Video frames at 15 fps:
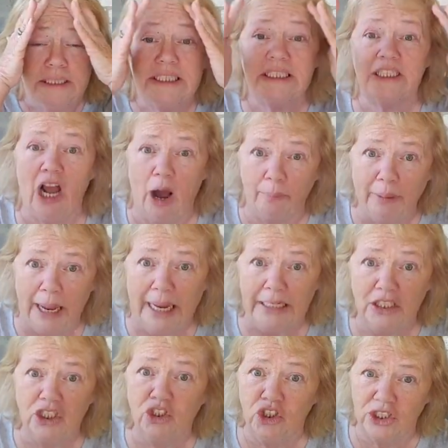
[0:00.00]
Stop it.
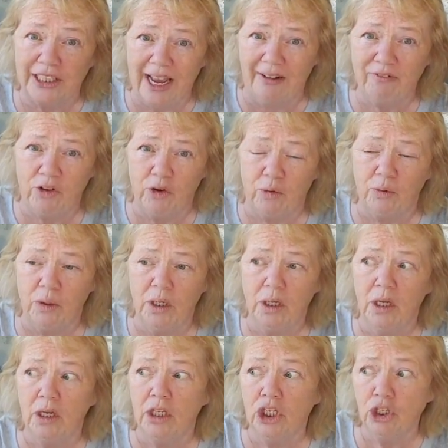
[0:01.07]
You just have to.
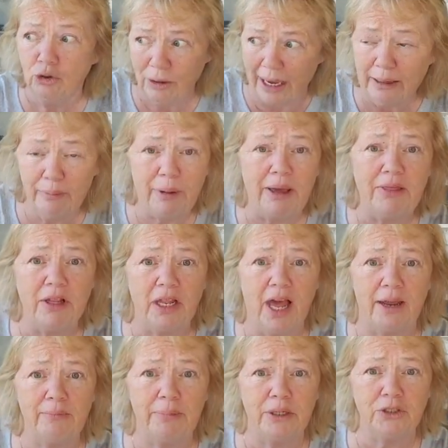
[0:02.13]
You got to pay the
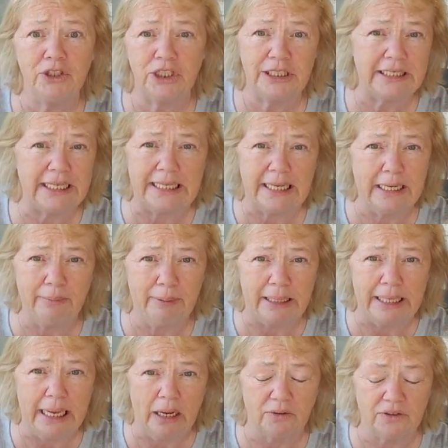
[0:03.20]
light bill just like
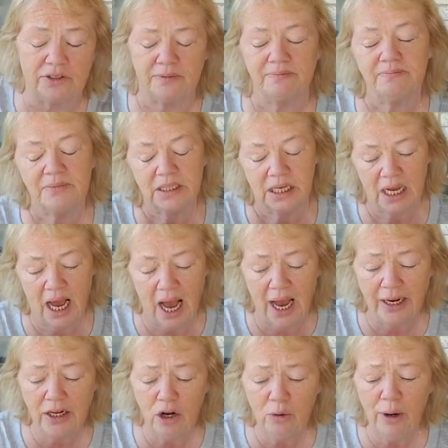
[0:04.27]
anybody else.
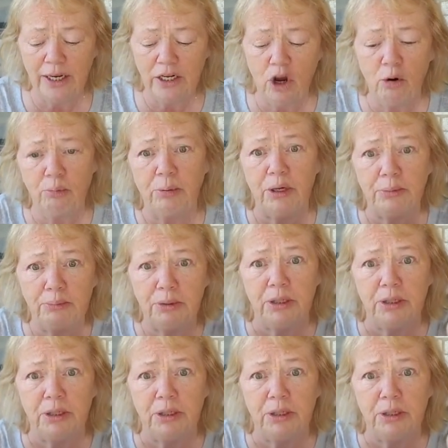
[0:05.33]
I know, but.